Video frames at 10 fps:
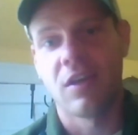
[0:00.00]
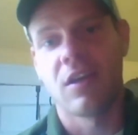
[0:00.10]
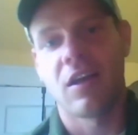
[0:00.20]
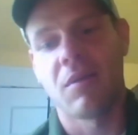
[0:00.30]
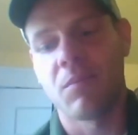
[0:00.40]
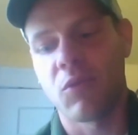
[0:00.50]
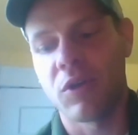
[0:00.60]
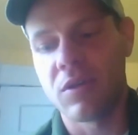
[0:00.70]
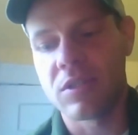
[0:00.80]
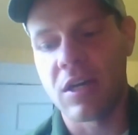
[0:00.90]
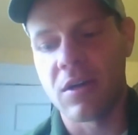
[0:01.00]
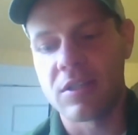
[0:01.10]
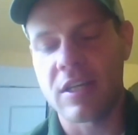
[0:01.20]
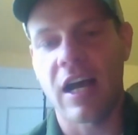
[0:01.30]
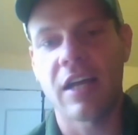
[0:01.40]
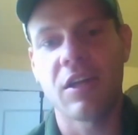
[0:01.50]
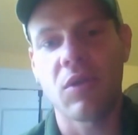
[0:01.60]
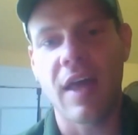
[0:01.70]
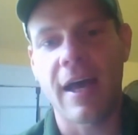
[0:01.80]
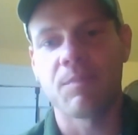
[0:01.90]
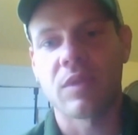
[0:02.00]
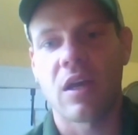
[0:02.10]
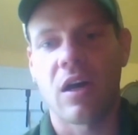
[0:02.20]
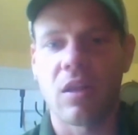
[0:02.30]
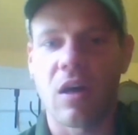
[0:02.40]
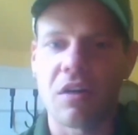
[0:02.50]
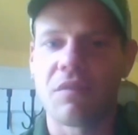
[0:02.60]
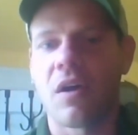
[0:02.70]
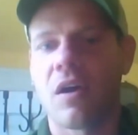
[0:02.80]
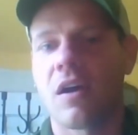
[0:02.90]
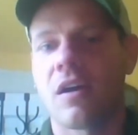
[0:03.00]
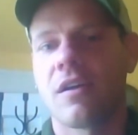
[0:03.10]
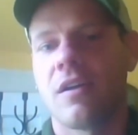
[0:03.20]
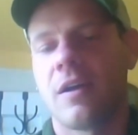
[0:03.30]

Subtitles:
we'll use those. I know that a lot of our